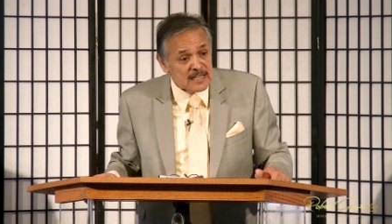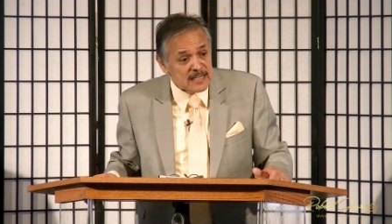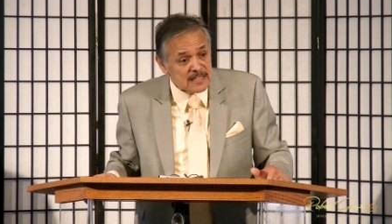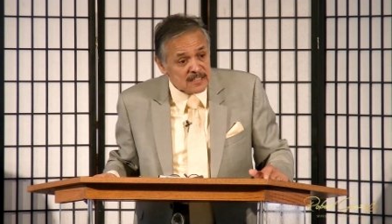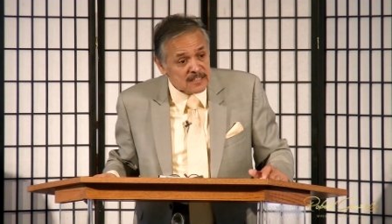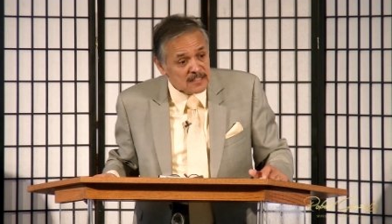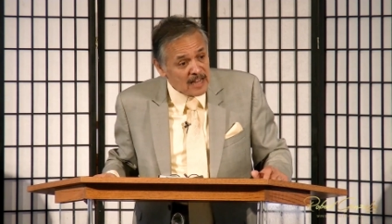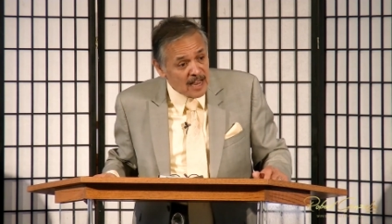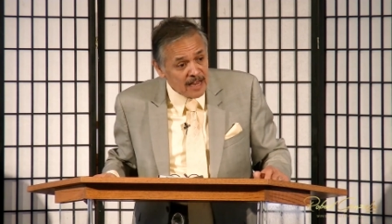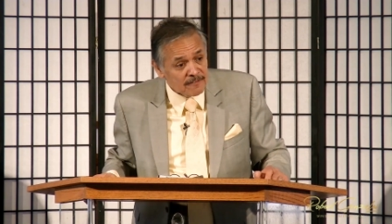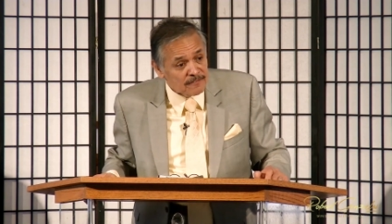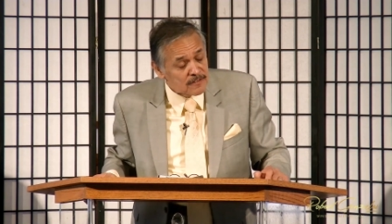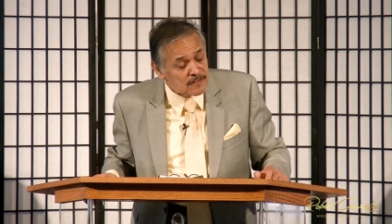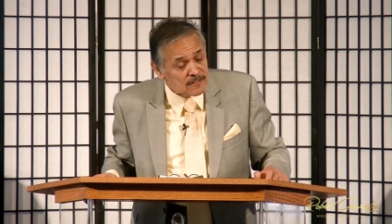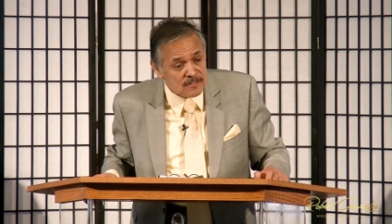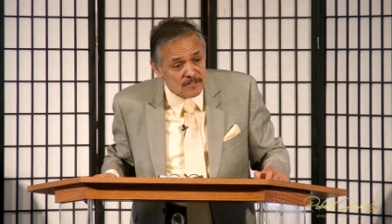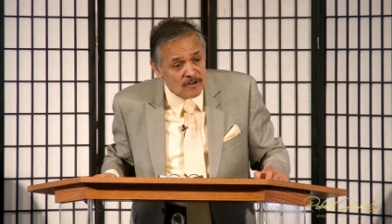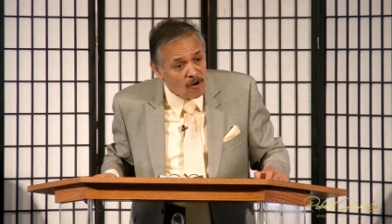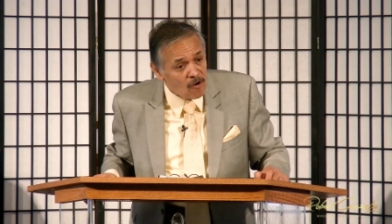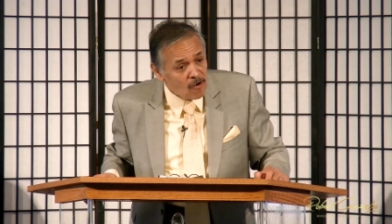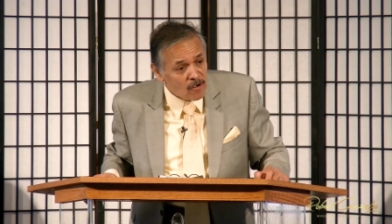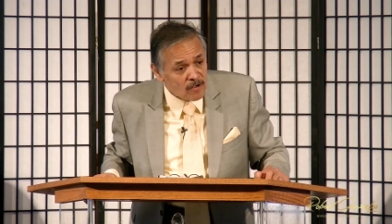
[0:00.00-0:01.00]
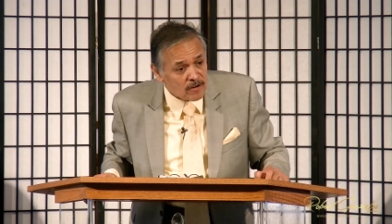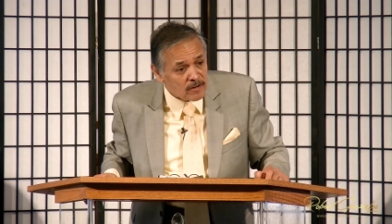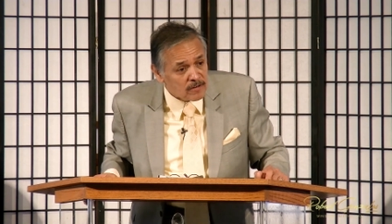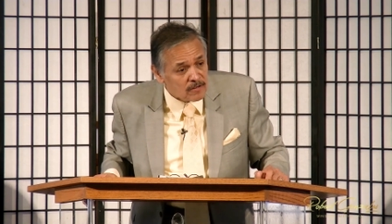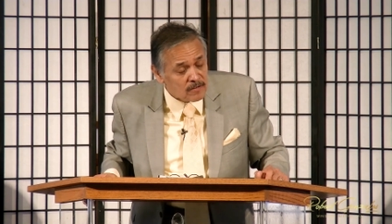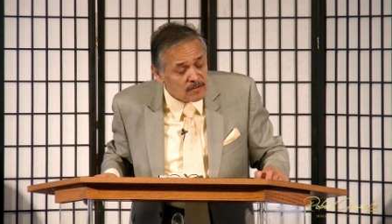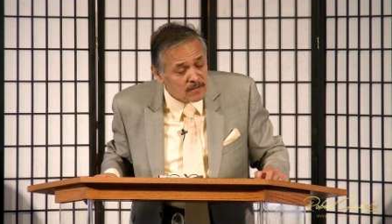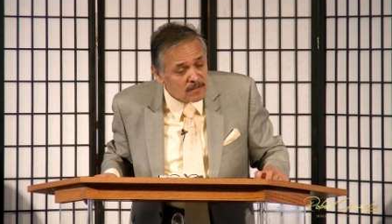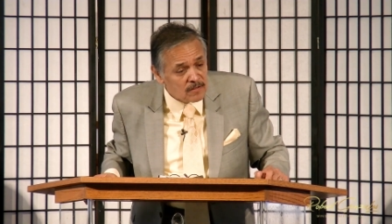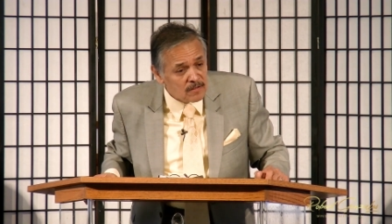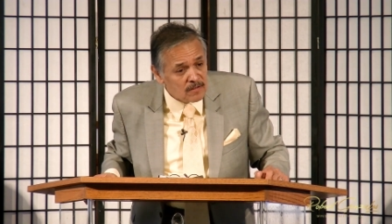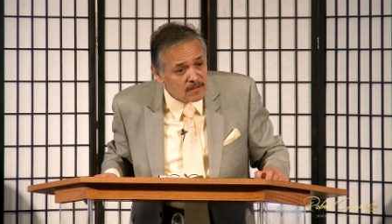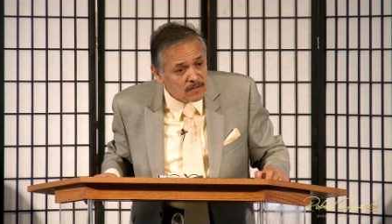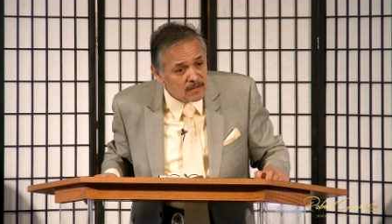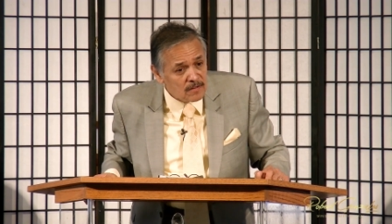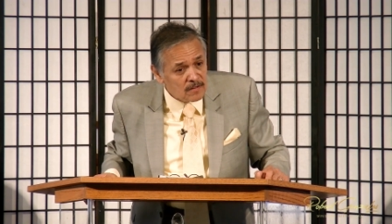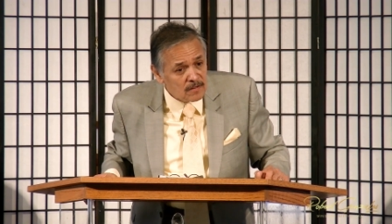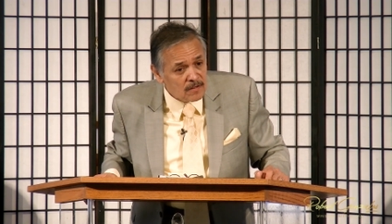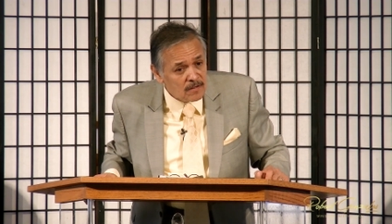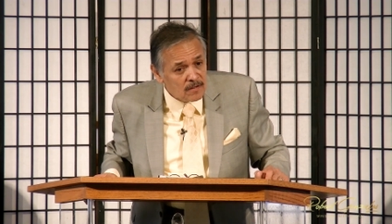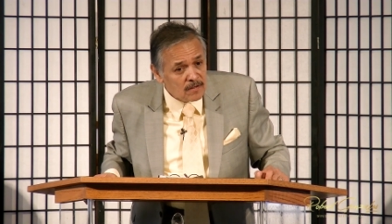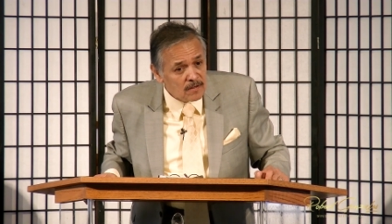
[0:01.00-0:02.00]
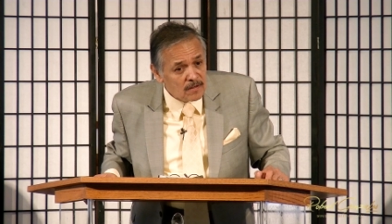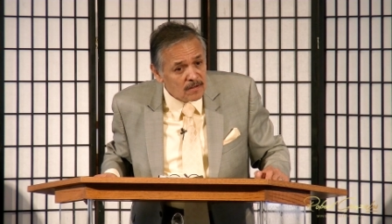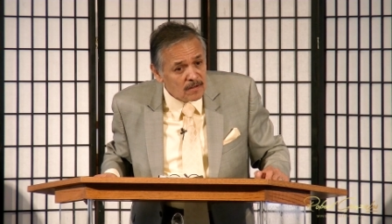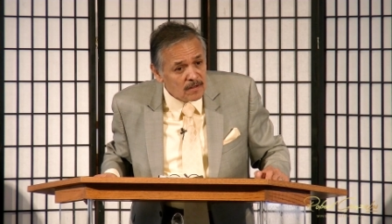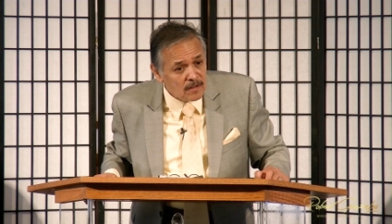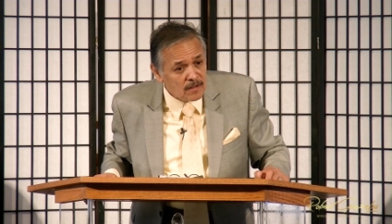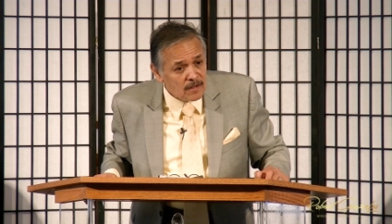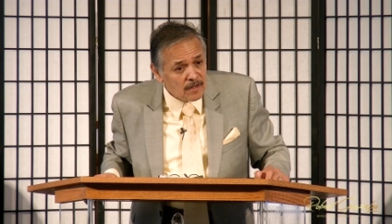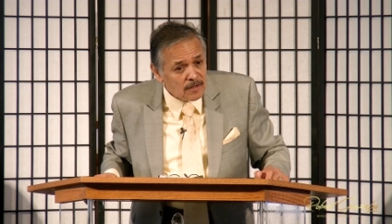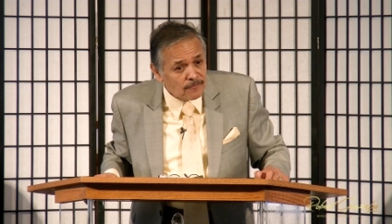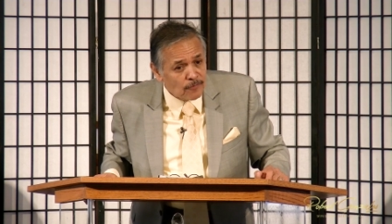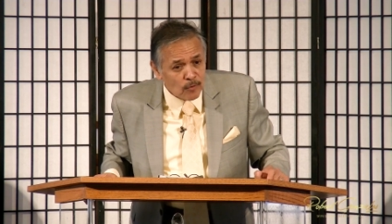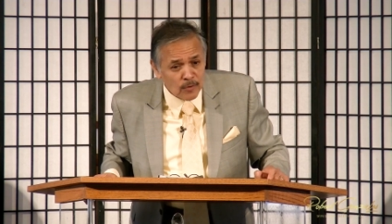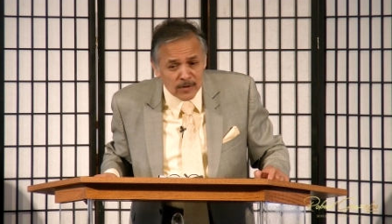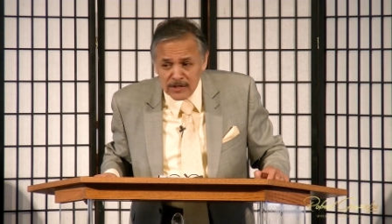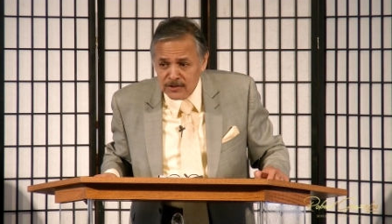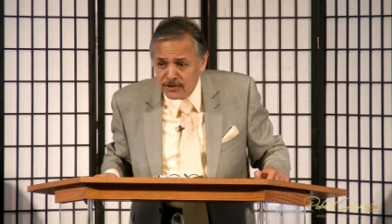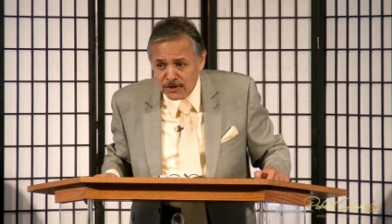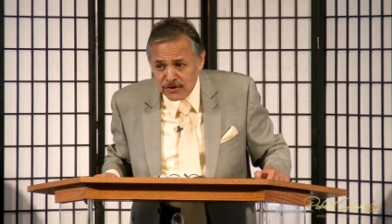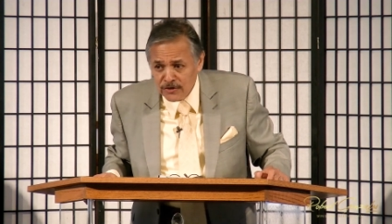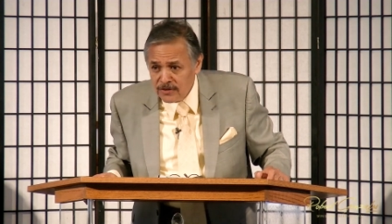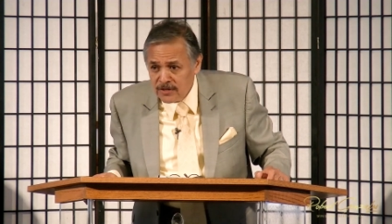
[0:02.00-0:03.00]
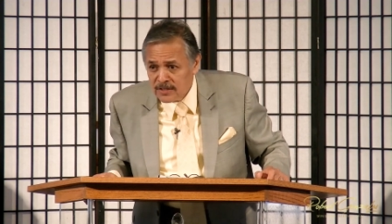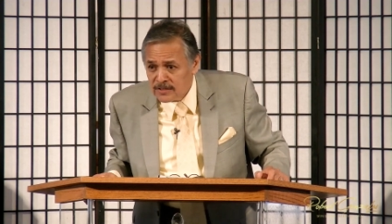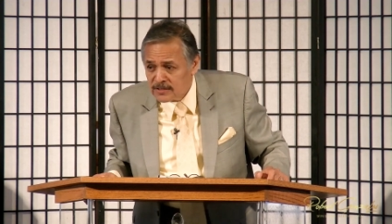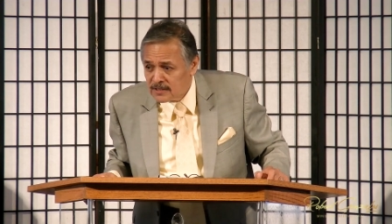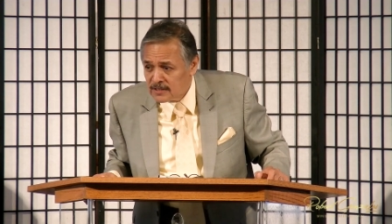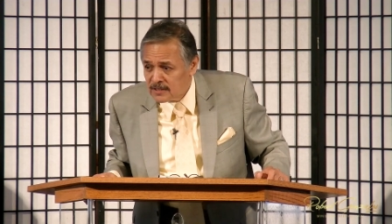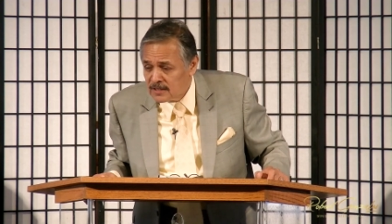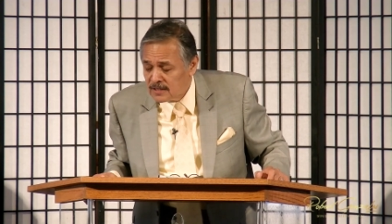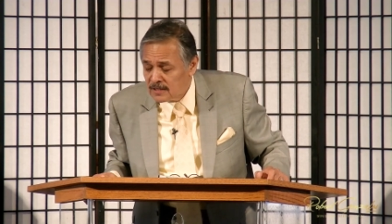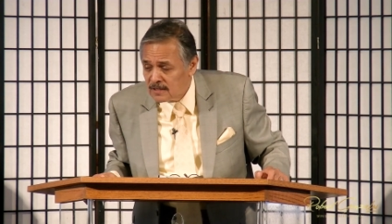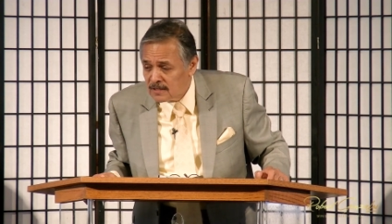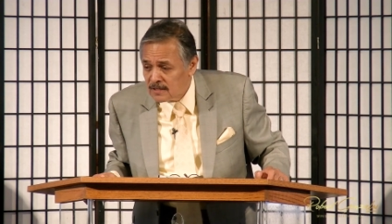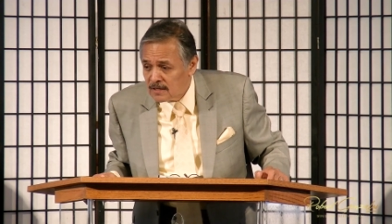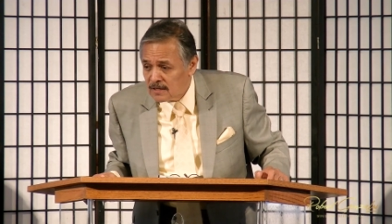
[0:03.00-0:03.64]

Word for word: his life is gone for eternity.